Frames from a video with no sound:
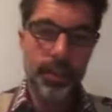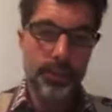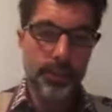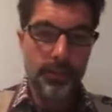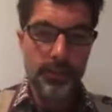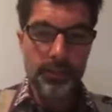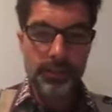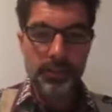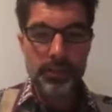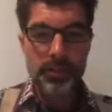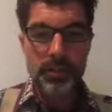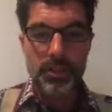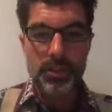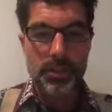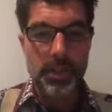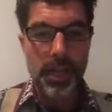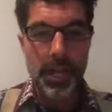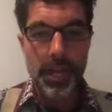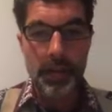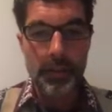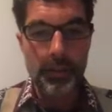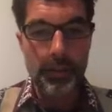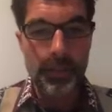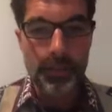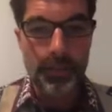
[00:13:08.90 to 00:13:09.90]
You're just
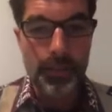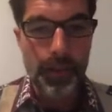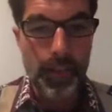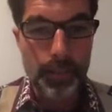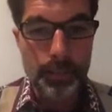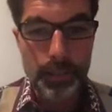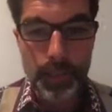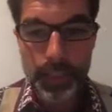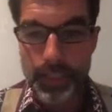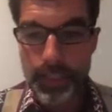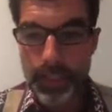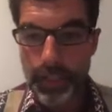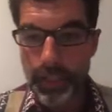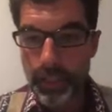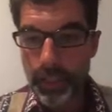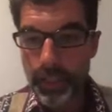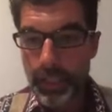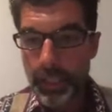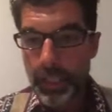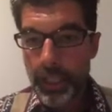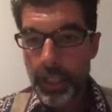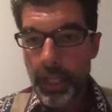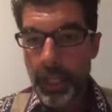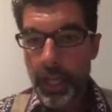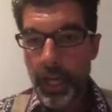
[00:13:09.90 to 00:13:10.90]
down. It's not a big deal.
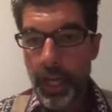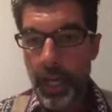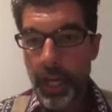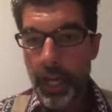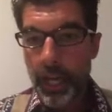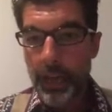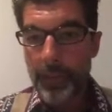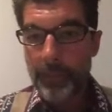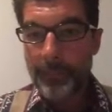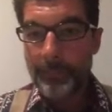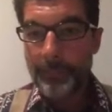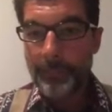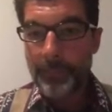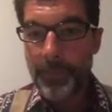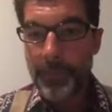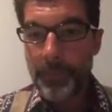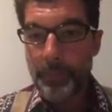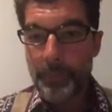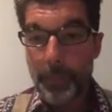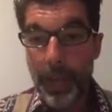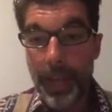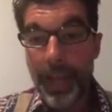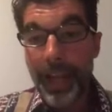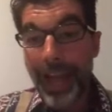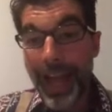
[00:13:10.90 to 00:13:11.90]

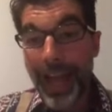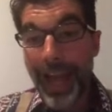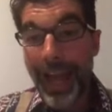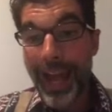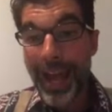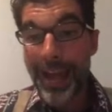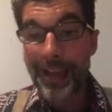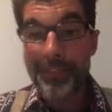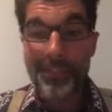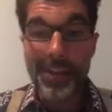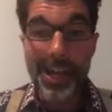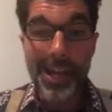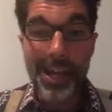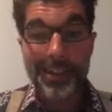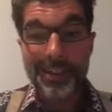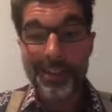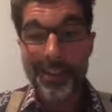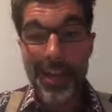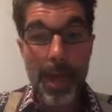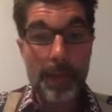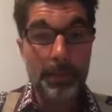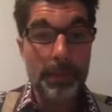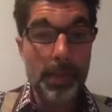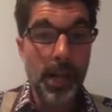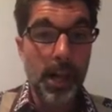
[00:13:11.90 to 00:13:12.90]
But I have had this
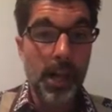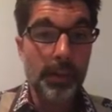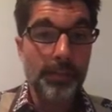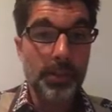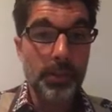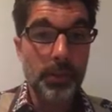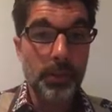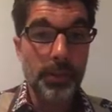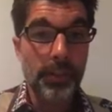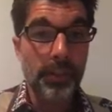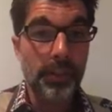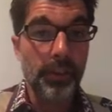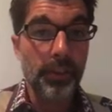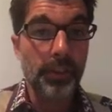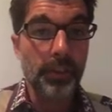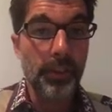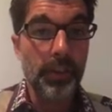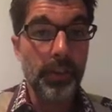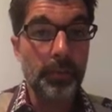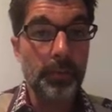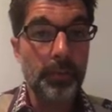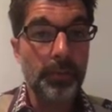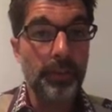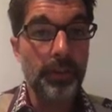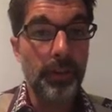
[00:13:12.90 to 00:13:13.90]
happen often with
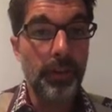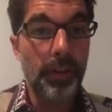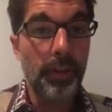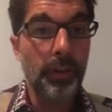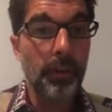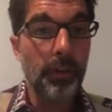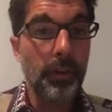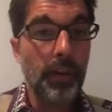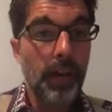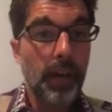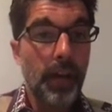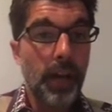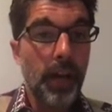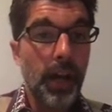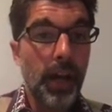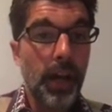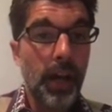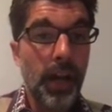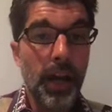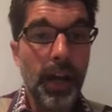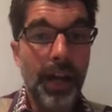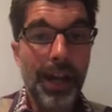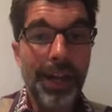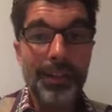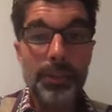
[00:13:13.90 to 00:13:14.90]
Ethereum. So
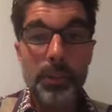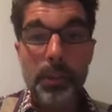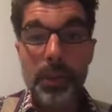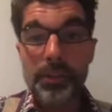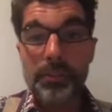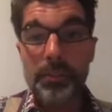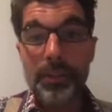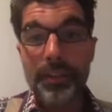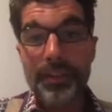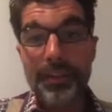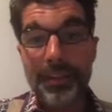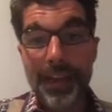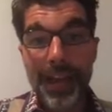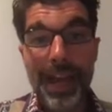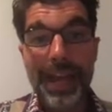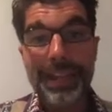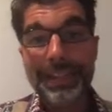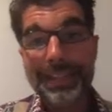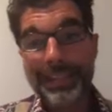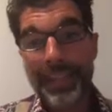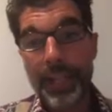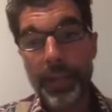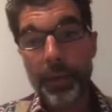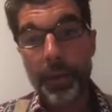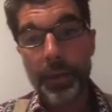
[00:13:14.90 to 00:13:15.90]
that's one of the reasons I
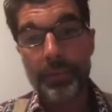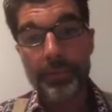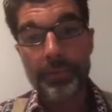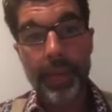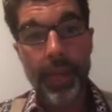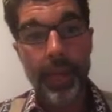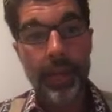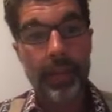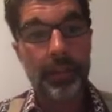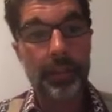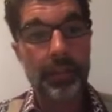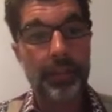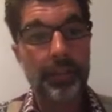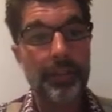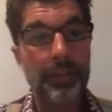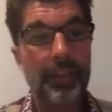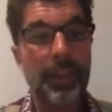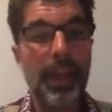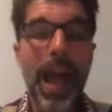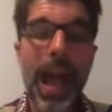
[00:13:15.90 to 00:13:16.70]
stay away from that currency.